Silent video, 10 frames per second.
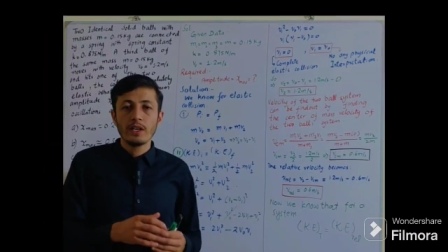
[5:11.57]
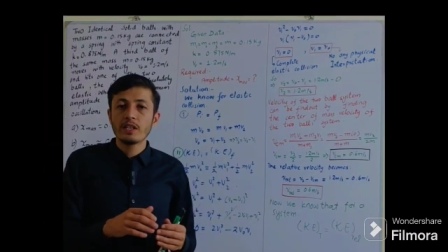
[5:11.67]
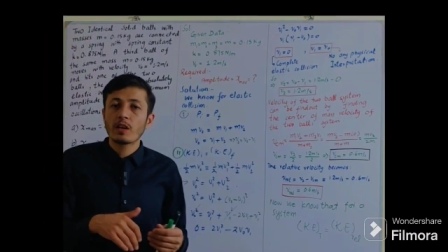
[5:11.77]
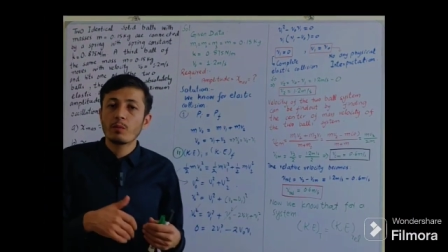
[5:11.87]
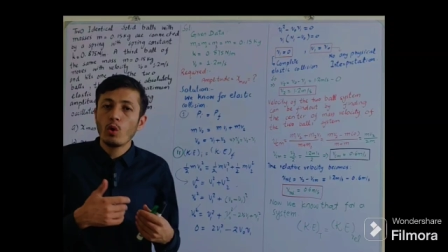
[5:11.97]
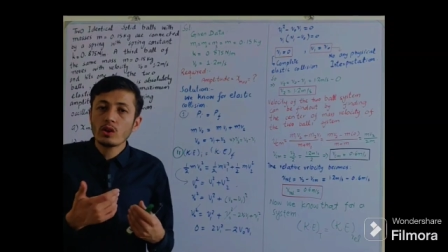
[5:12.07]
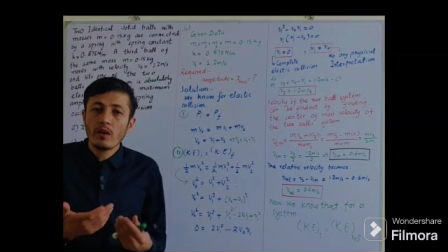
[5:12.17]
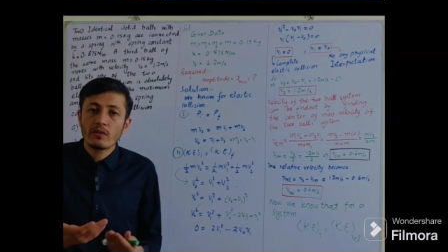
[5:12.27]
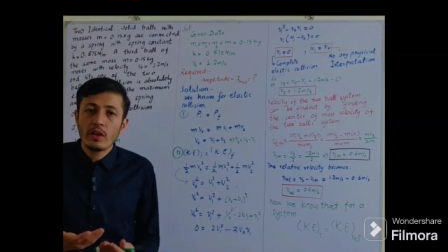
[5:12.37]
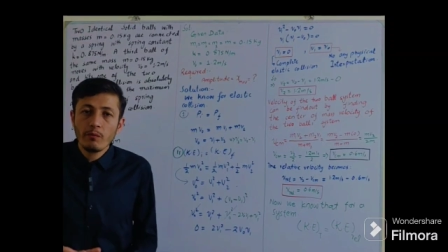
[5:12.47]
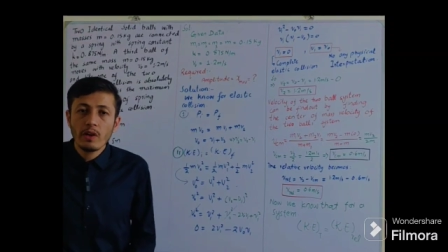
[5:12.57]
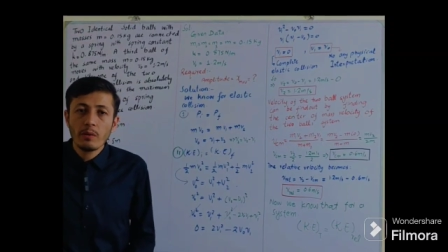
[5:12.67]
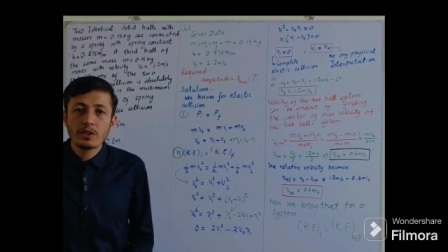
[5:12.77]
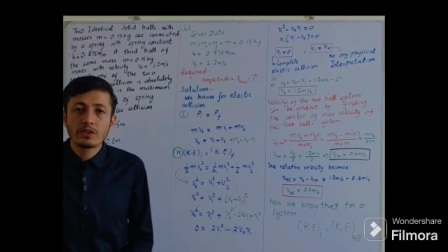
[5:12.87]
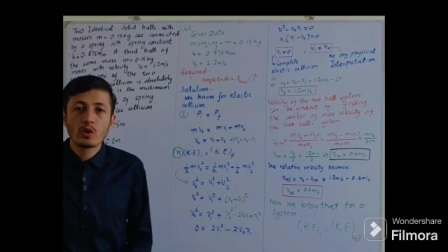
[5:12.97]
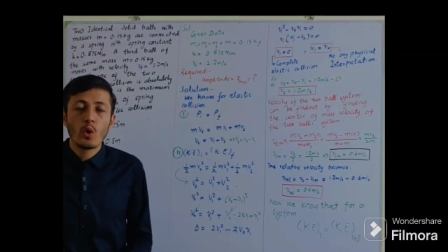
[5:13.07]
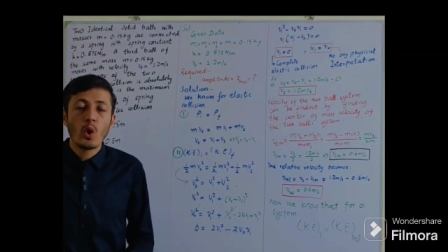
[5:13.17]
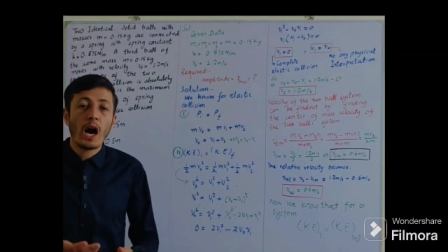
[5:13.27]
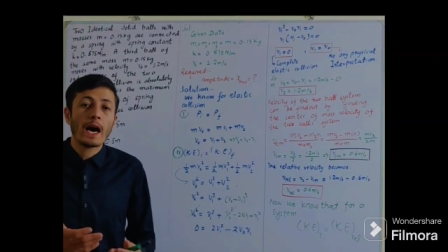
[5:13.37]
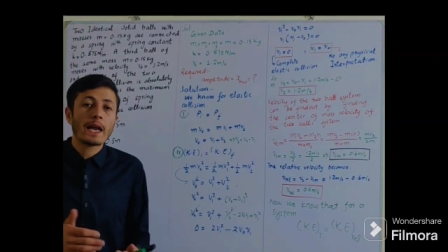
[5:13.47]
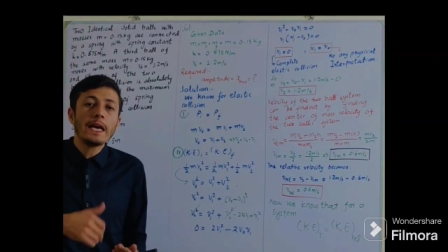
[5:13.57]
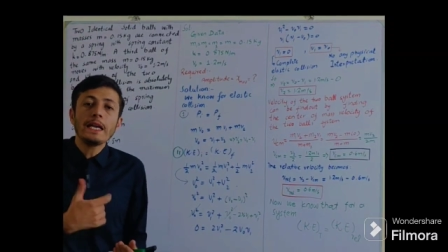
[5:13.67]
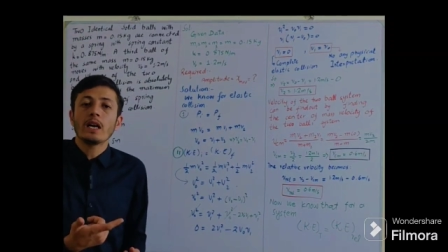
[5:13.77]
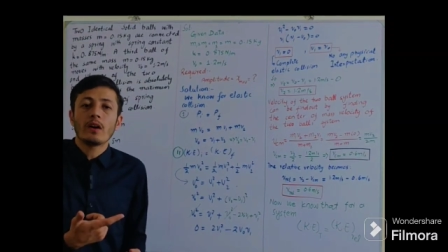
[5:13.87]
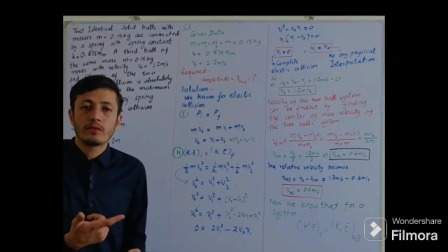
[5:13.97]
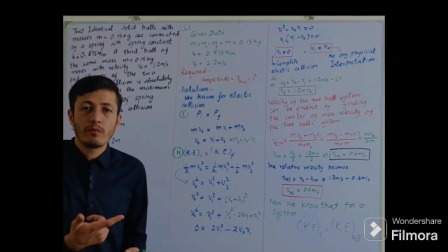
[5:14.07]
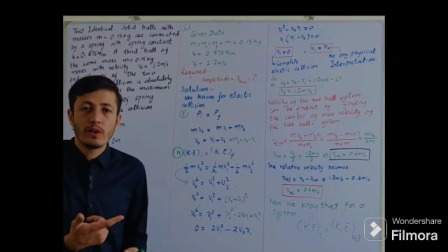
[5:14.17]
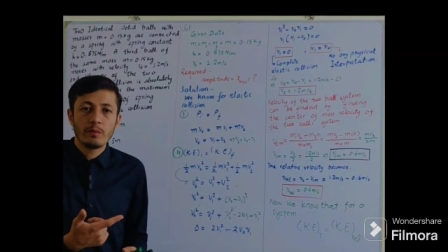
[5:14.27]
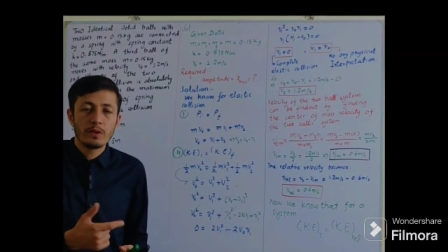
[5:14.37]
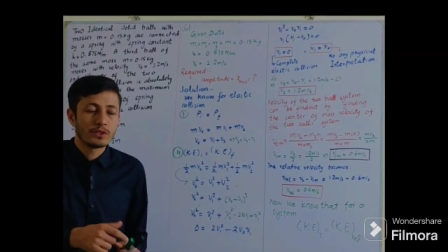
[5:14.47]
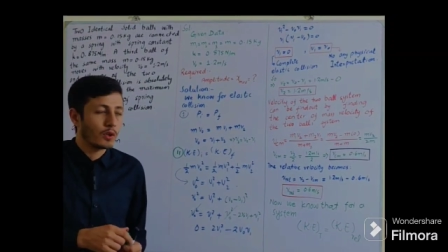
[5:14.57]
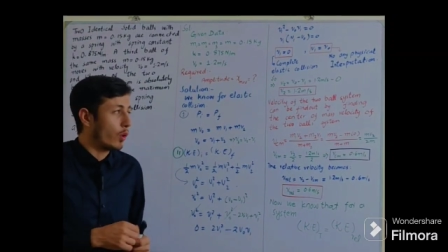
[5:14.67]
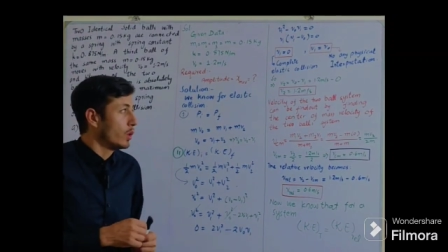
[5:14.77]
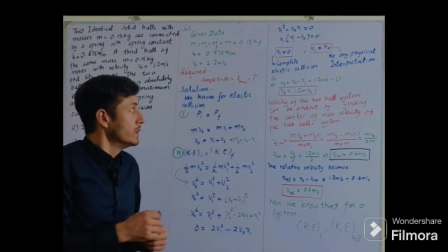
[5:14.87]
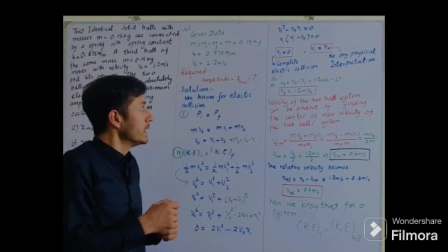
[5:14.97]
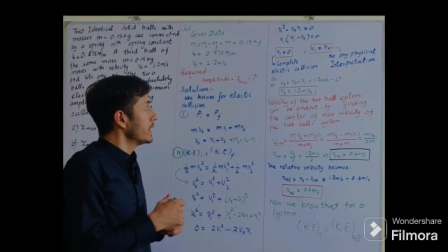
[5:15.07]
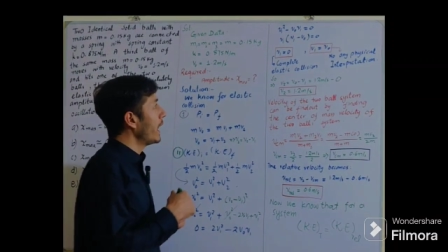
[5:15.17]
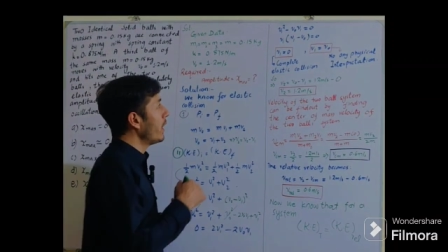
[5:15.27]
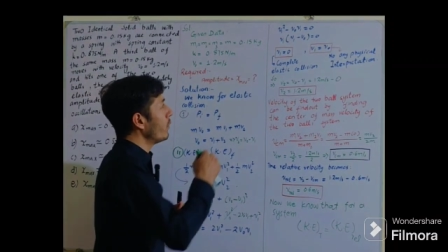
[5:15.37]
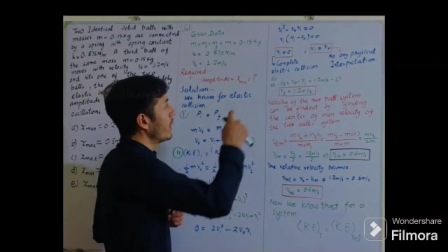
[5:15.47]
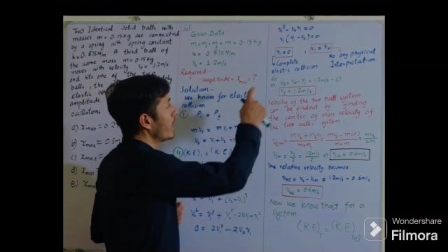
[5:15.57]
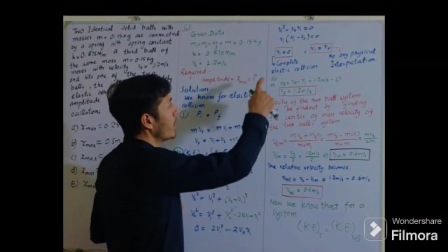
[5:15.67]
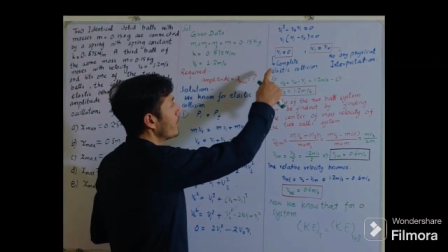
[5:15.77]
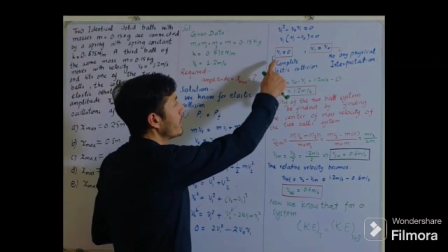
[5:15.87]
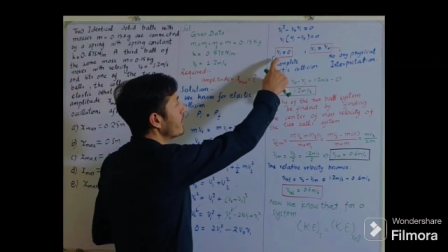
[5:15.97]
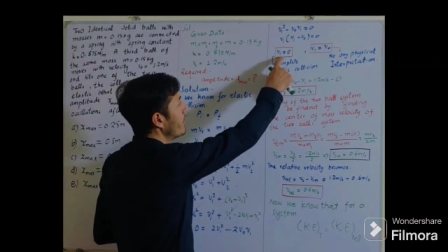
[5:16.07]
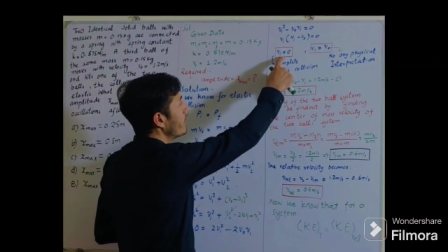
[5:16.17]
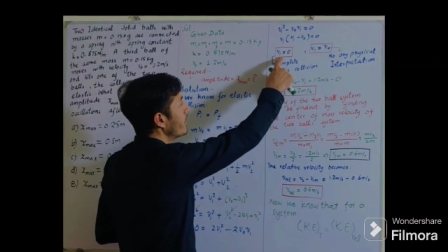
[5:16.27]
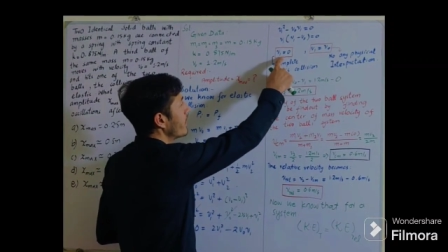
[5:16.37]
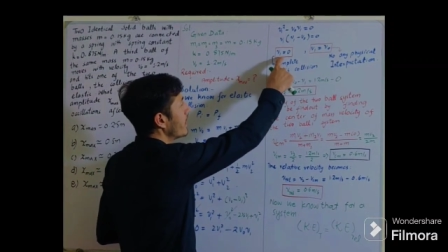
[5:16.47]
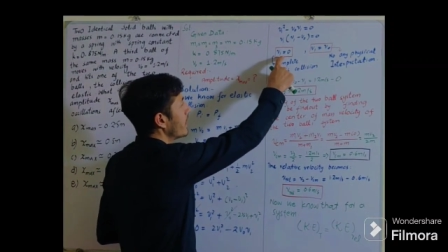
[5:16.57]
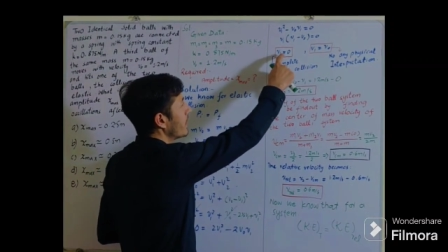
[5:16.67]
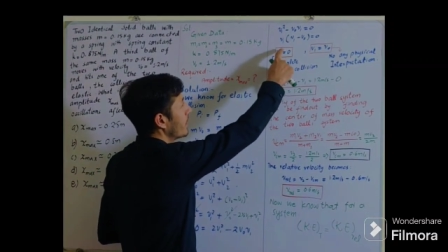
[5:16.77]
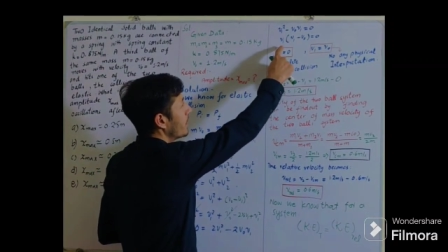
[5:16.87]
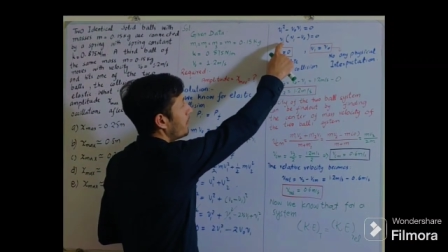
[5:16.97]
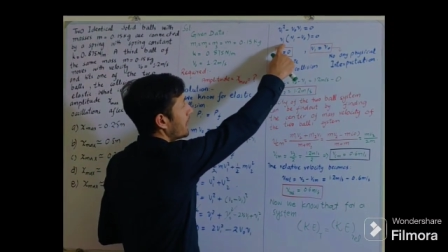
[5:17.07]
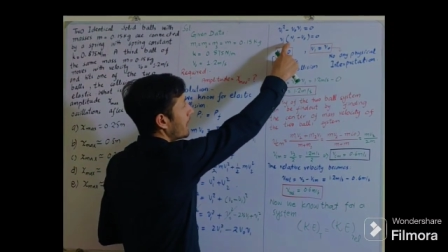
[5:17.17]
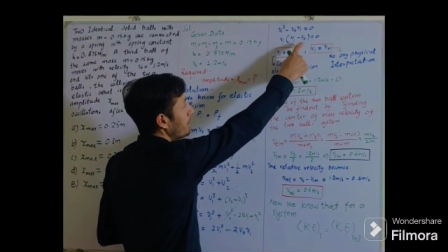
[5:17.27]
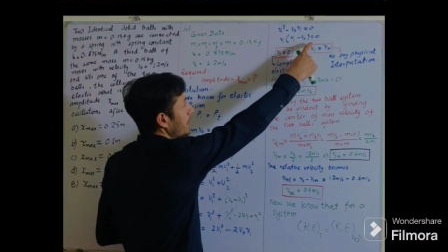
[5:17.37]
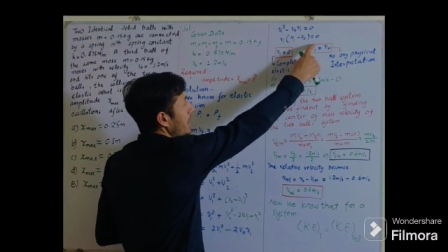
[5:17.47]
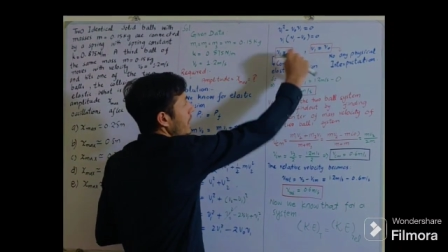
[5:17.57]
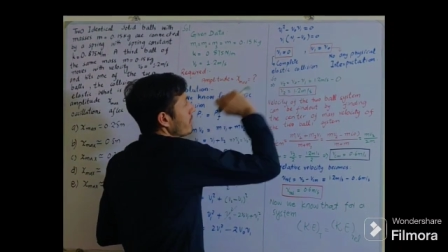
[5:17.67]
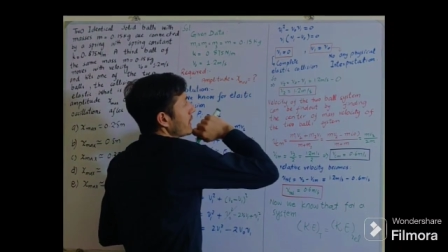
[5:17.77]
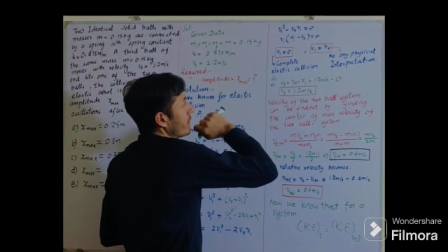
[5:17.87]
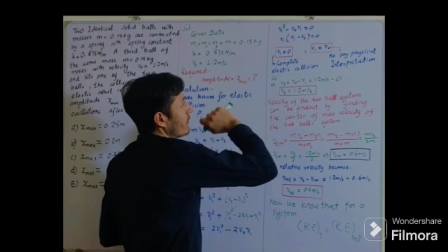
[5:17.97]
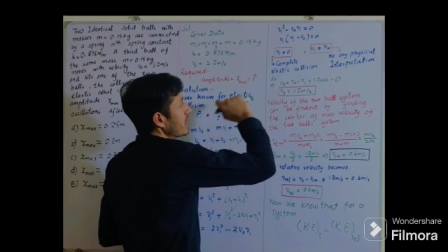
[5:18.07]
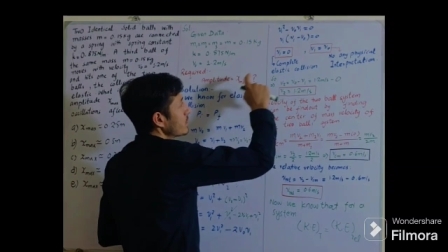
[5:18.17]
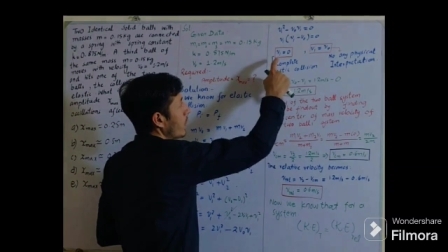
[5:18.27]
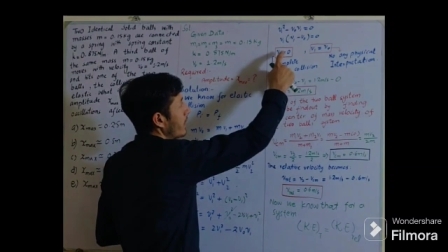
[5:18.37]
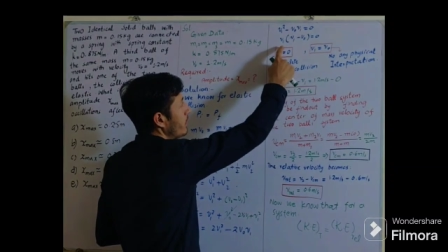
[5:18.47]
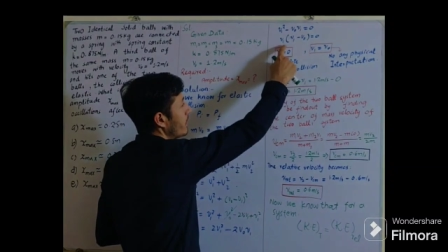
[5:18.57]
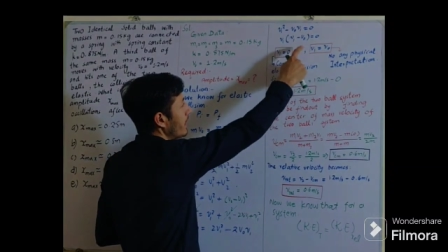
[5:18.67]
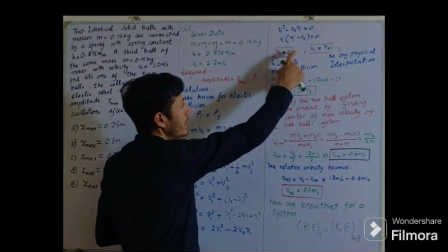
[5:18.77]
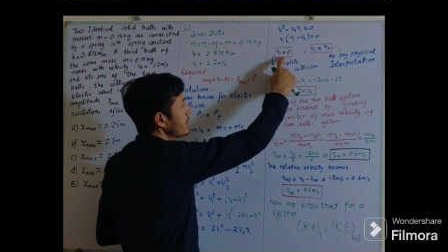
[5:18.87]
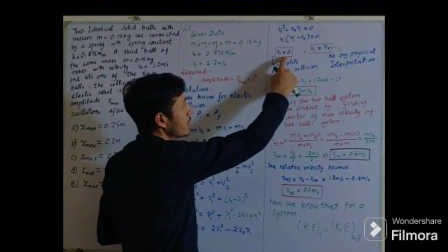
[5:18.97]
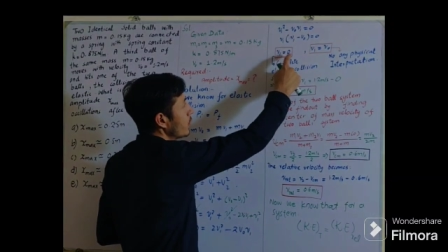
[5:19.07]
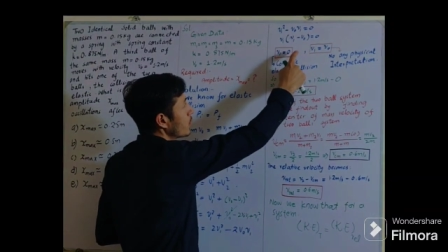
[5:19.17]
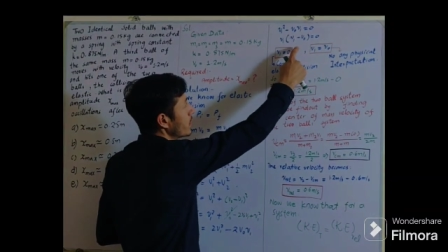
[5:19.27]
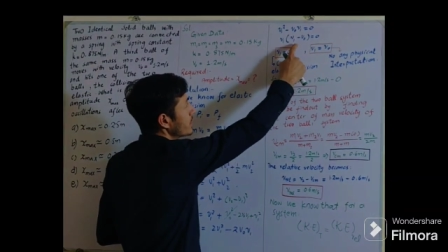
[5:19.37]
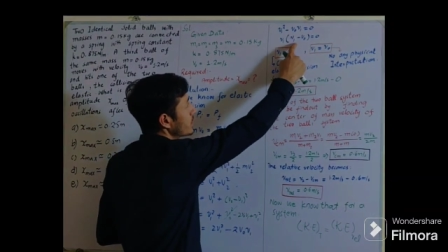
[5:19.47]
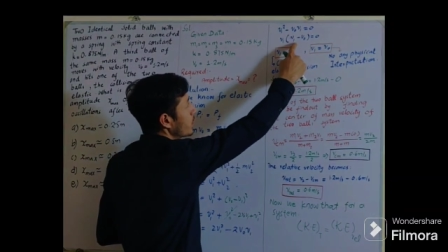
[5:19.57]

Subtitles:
either both of them will be 0 or any of them will be 0. Now by comparing with the first one, V1 is equal to the